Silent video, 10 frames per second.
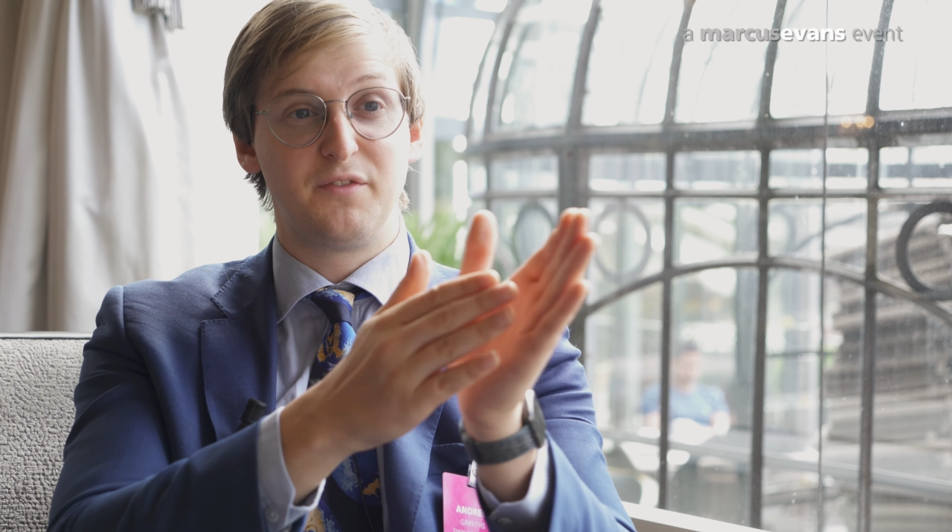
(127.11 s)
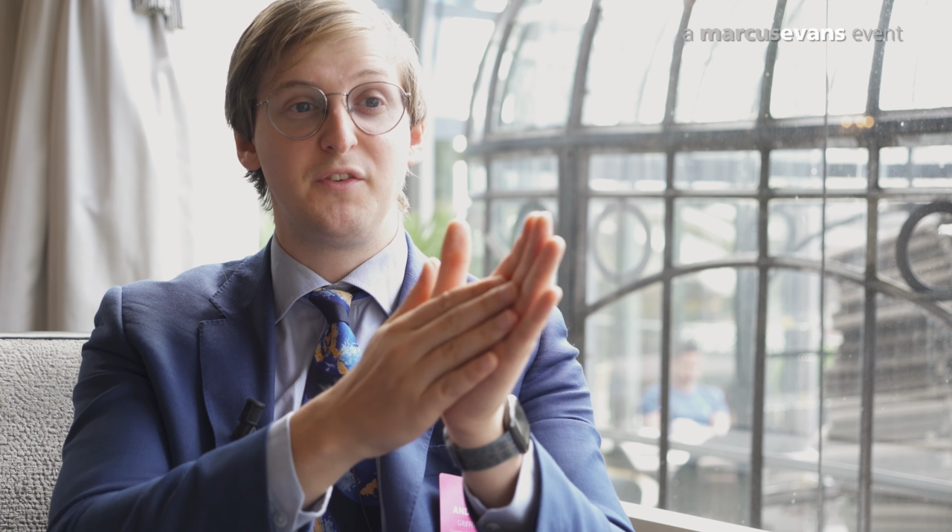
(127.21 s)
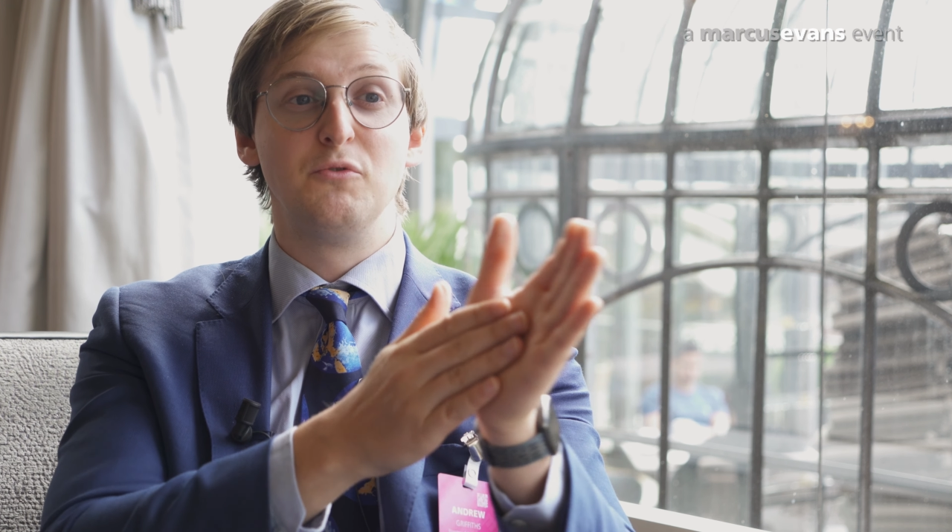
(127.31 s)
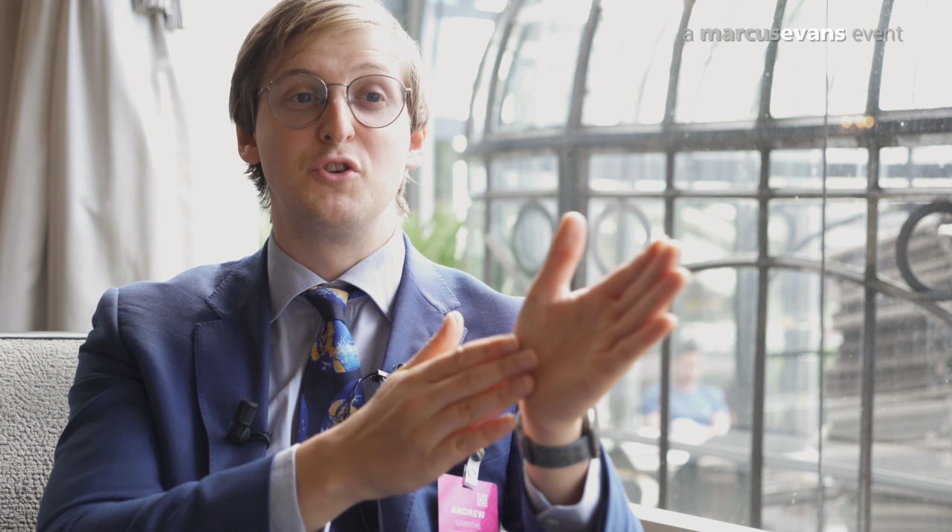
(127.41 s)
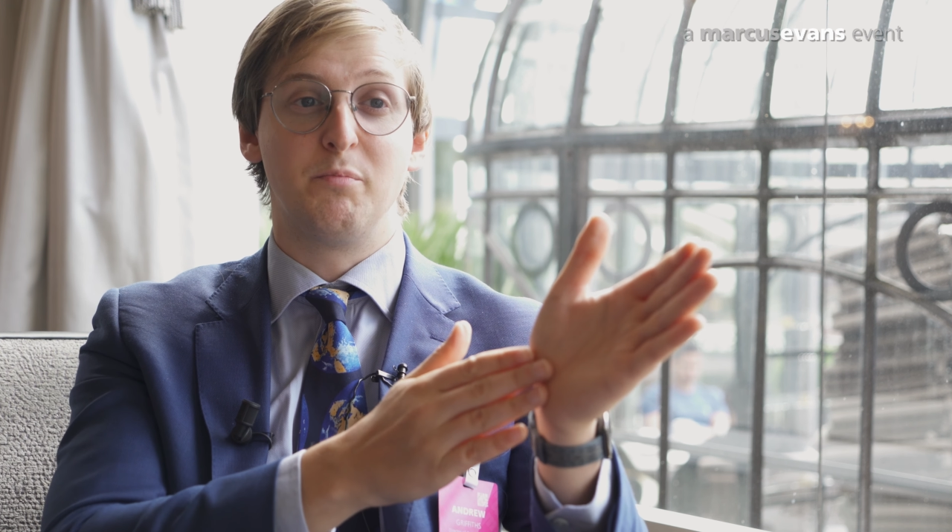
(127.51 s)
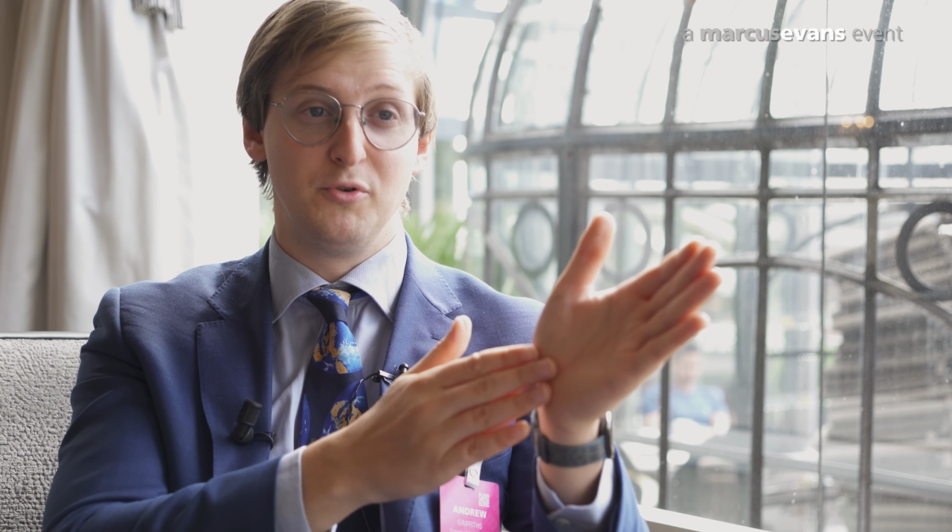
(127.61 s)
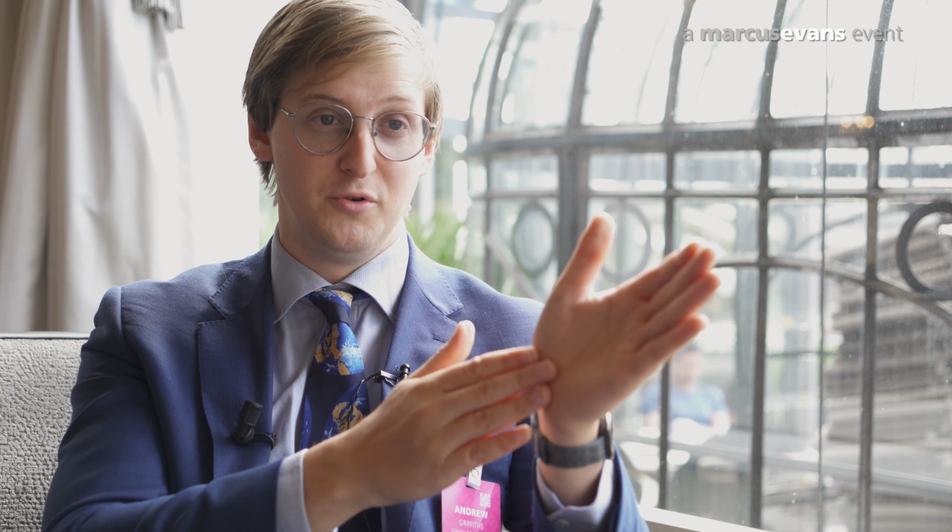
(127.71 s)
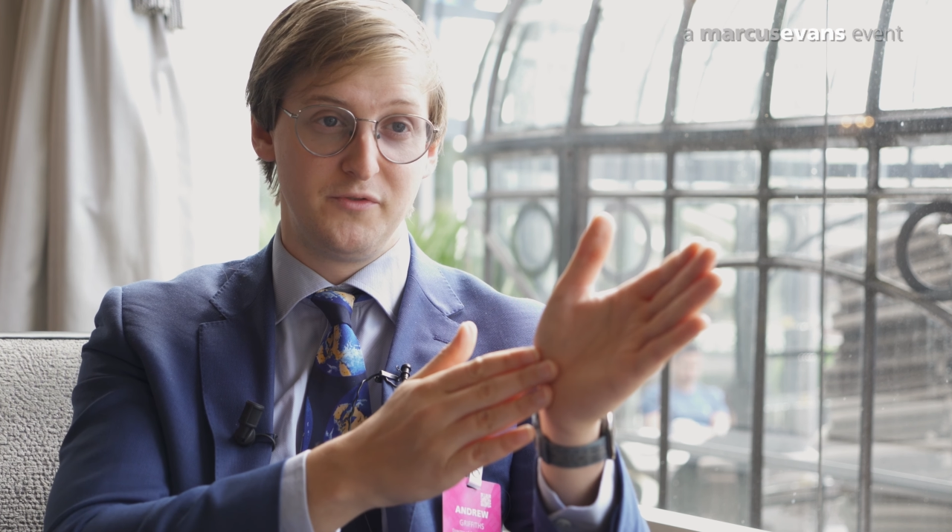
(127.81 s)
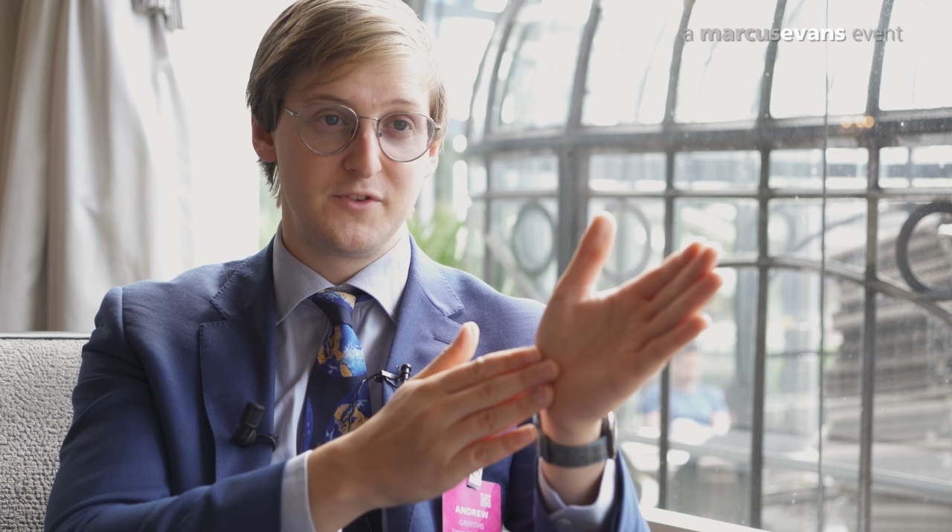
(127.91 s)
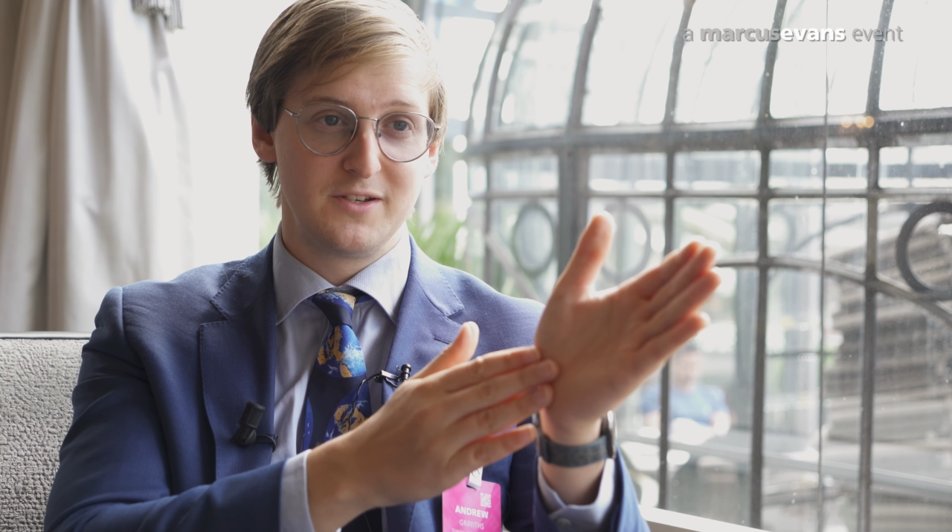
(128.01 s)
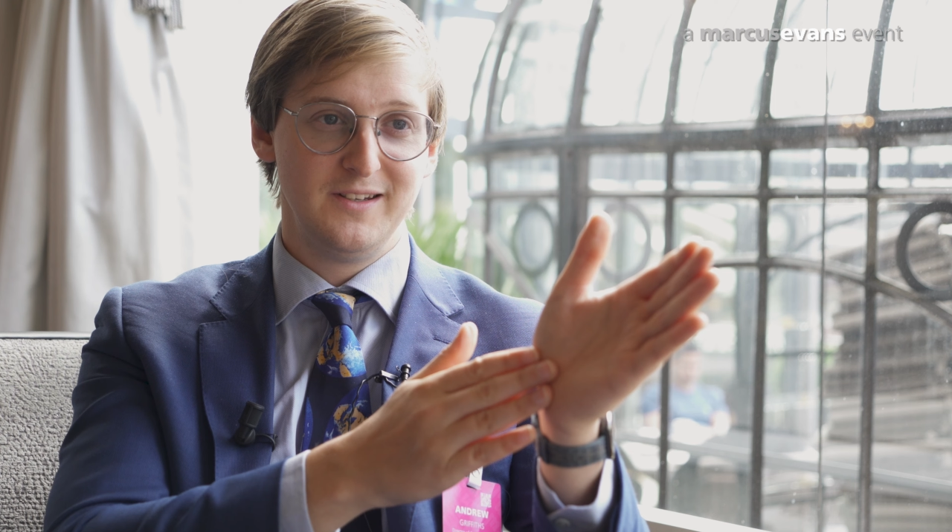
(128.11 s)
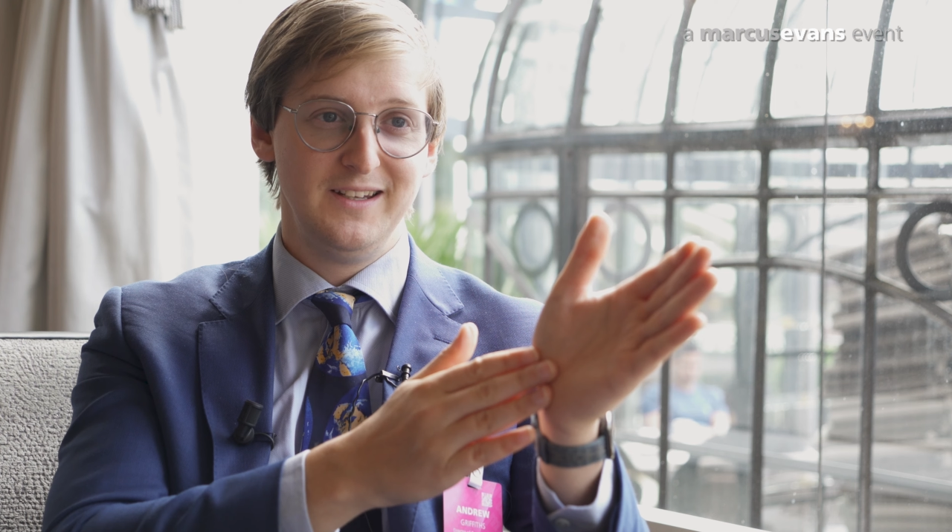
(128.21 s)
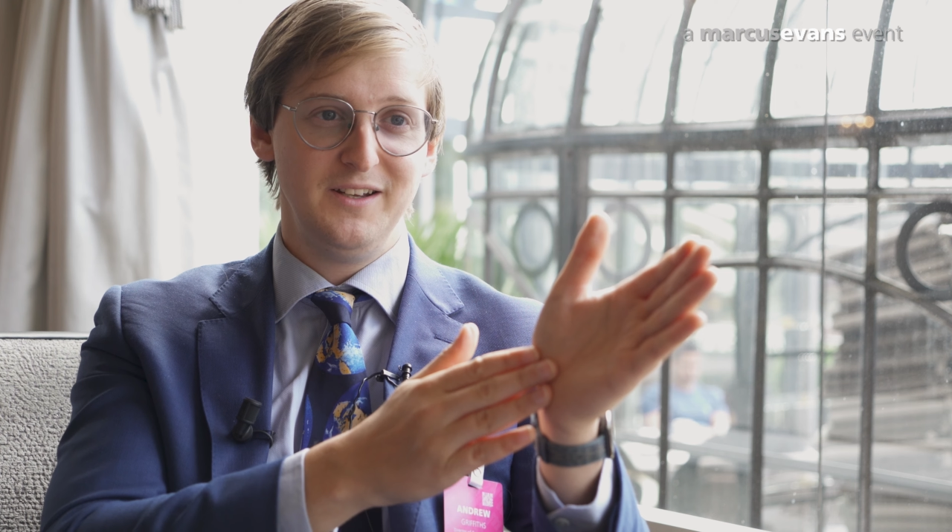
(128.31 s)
is future-proofed,